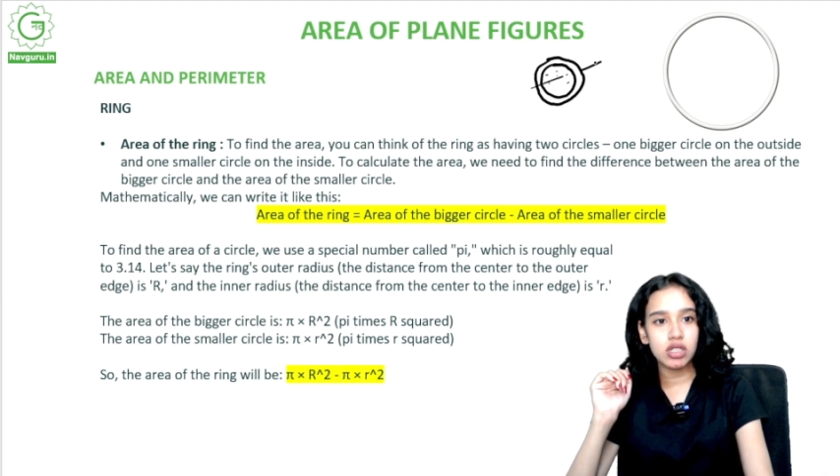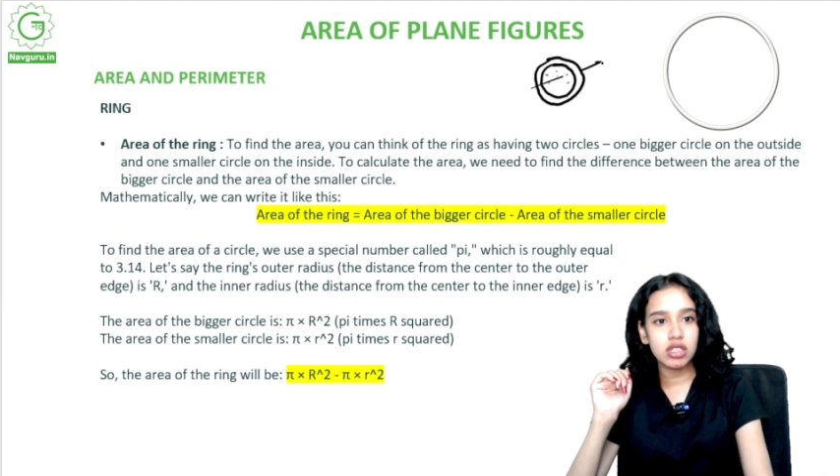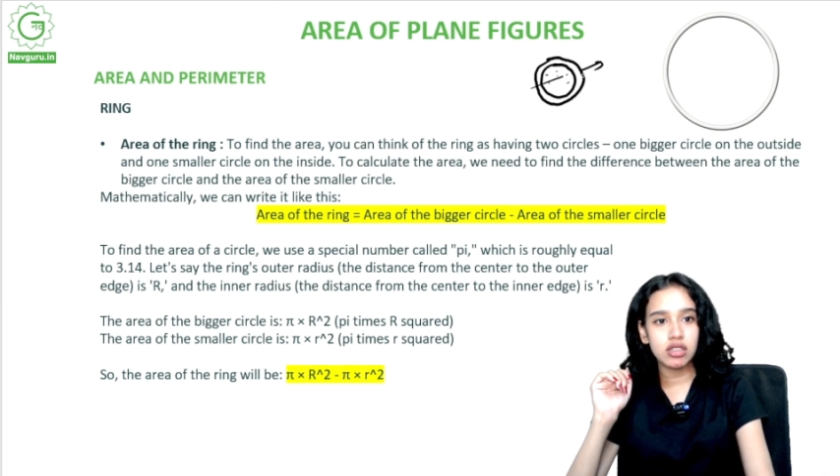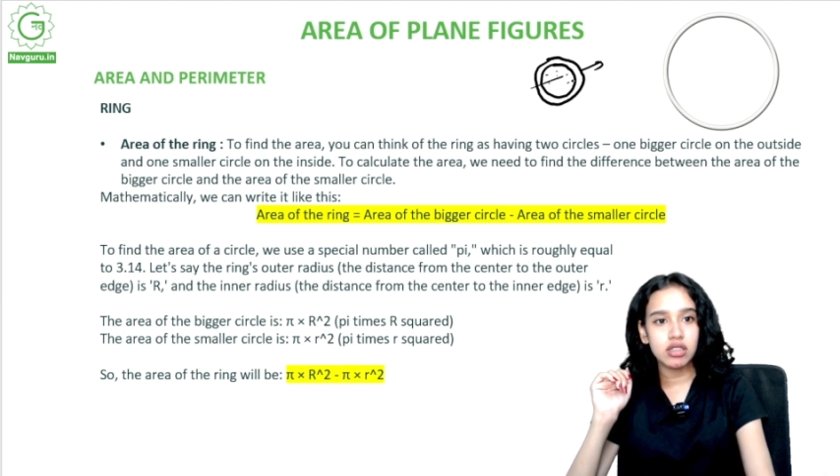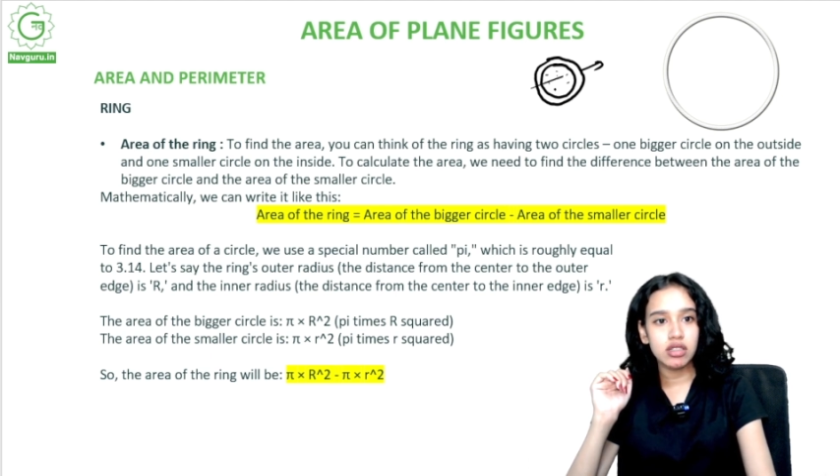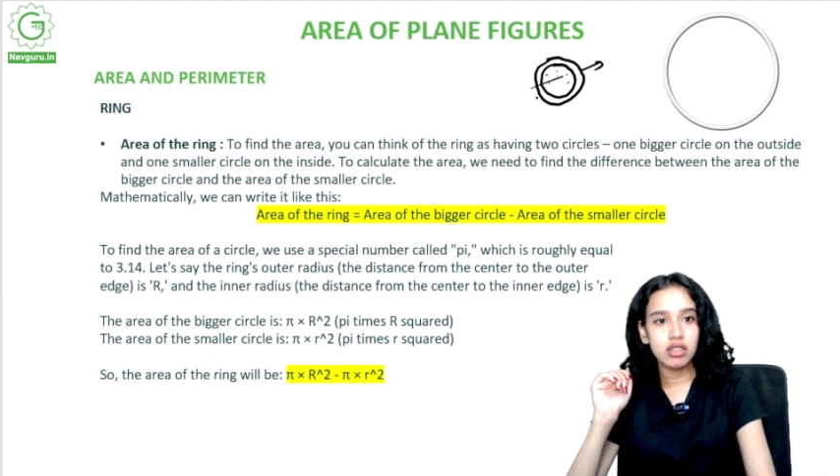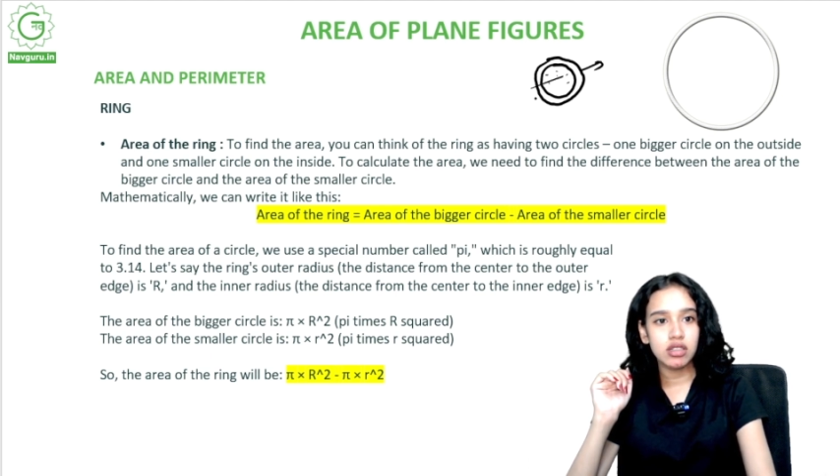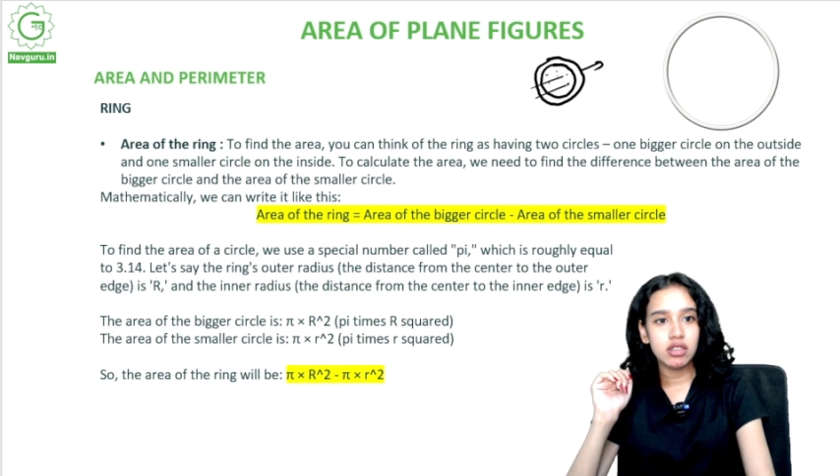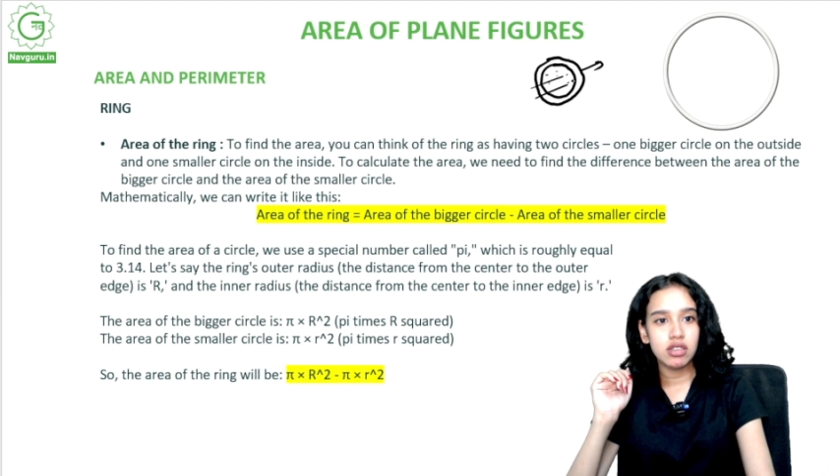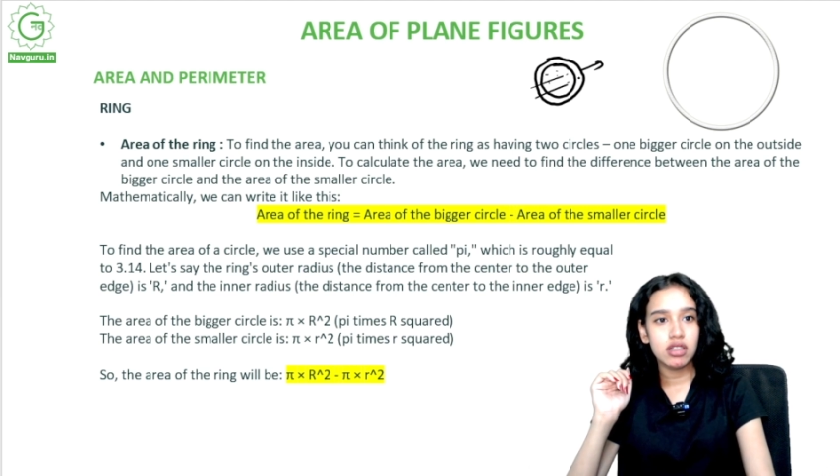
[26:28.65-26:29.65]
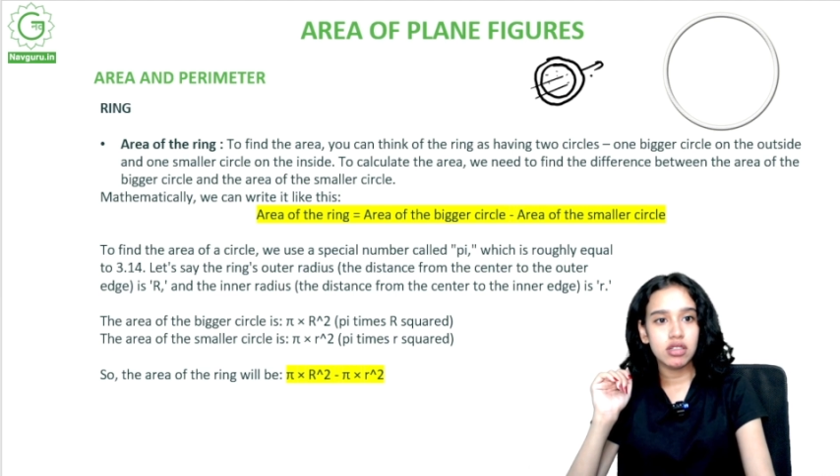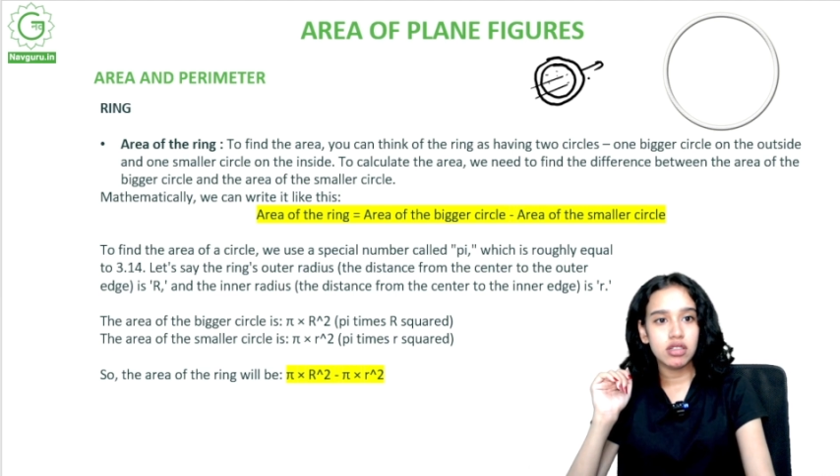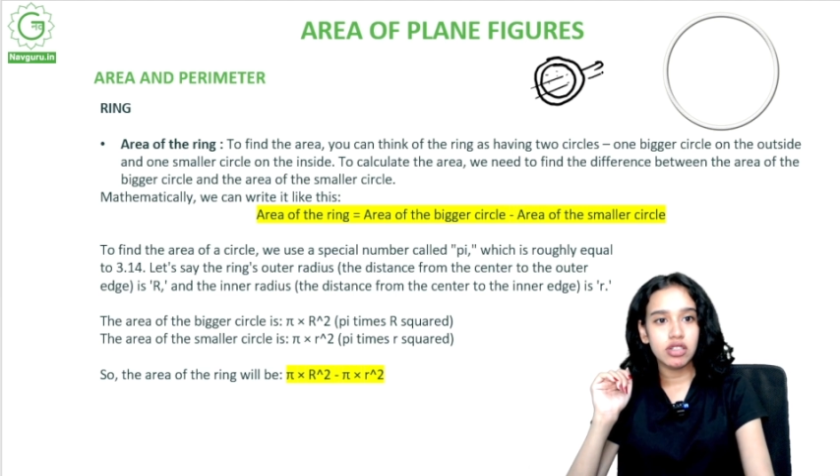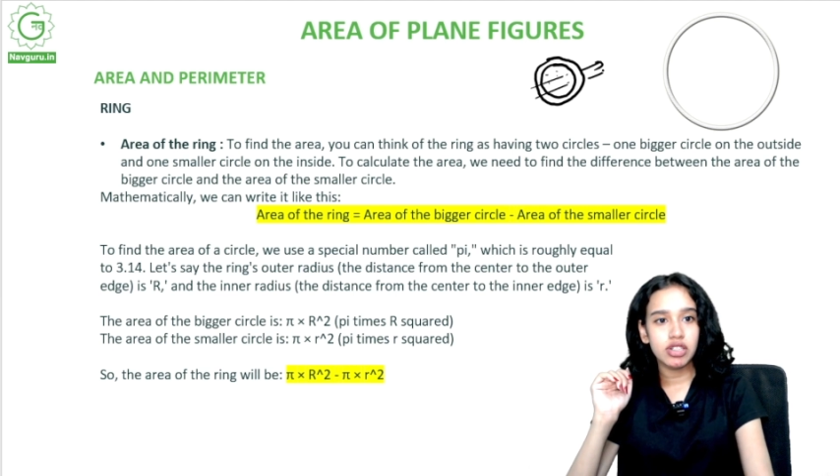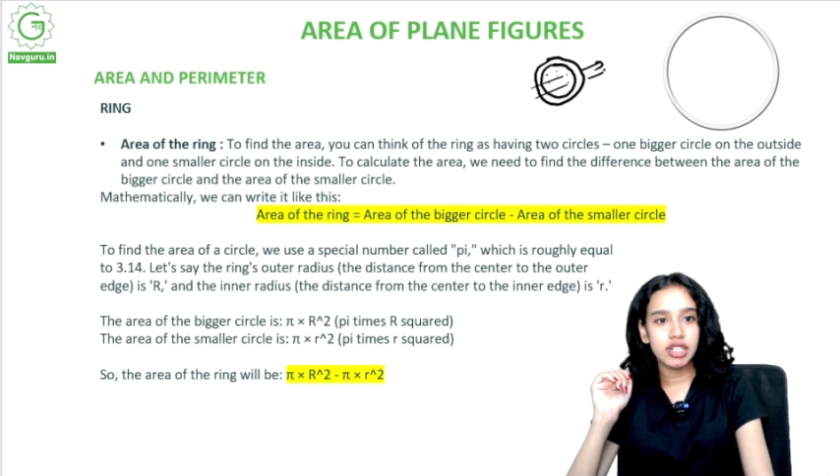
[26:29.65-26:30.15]
it,
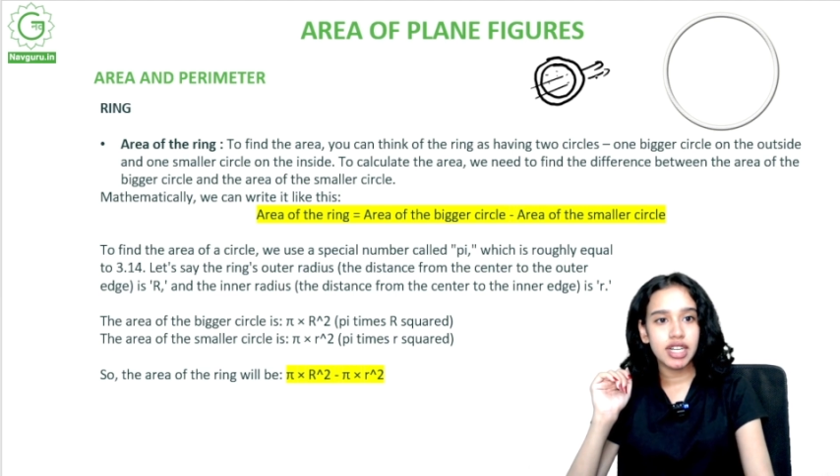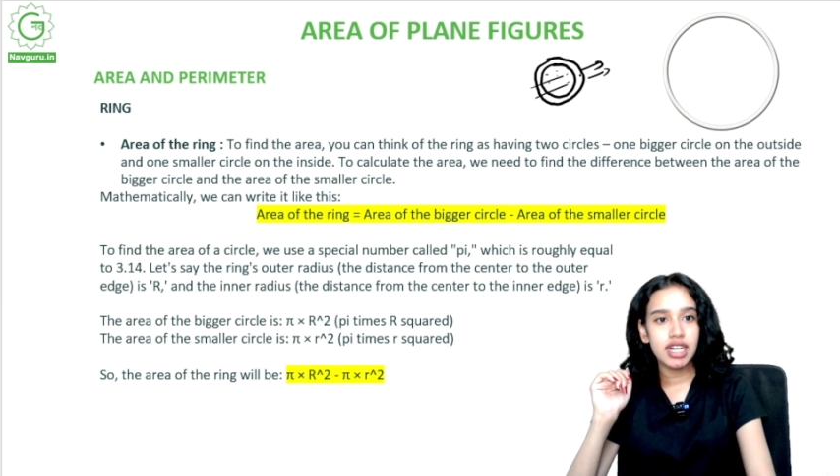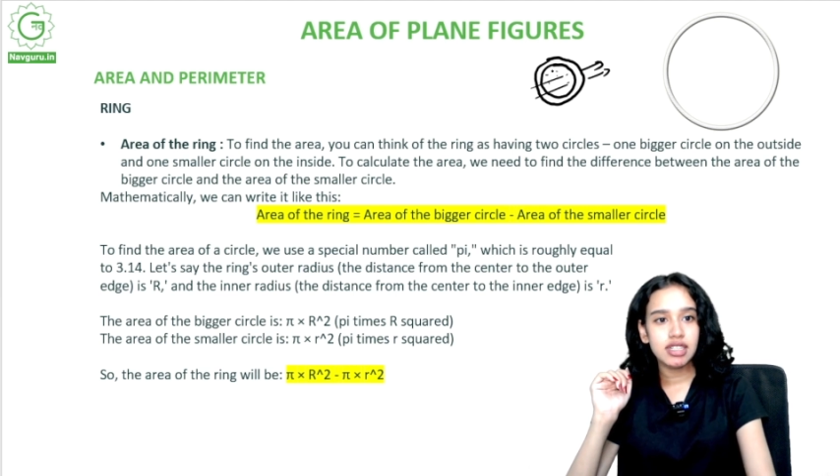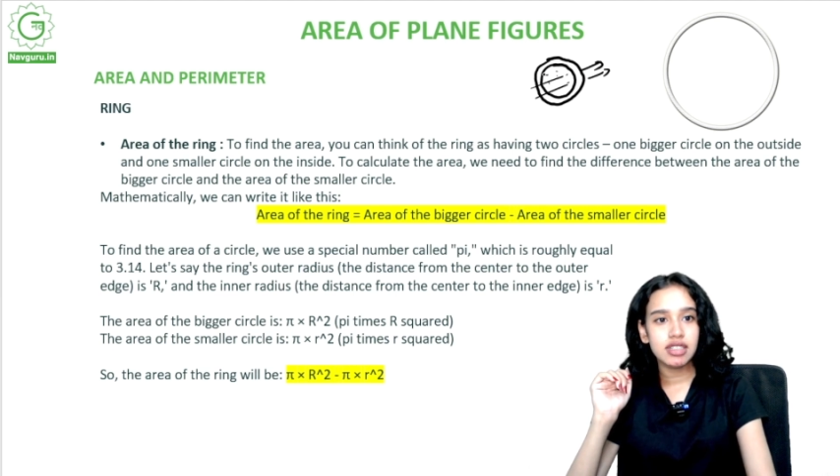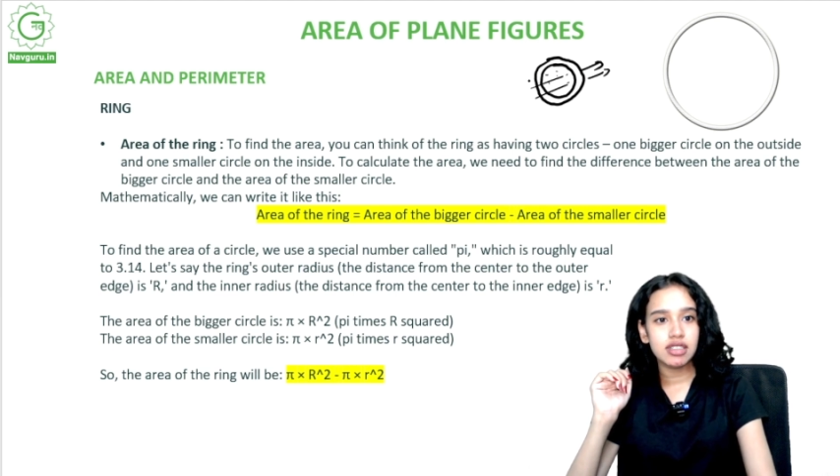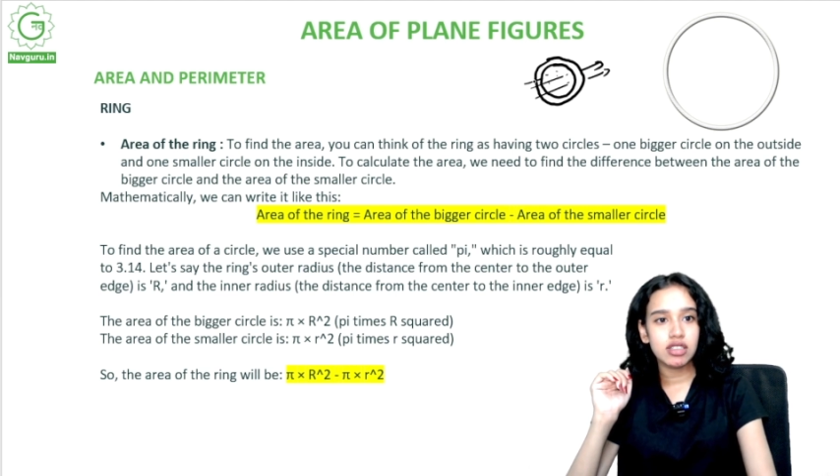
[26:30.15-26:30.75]
right?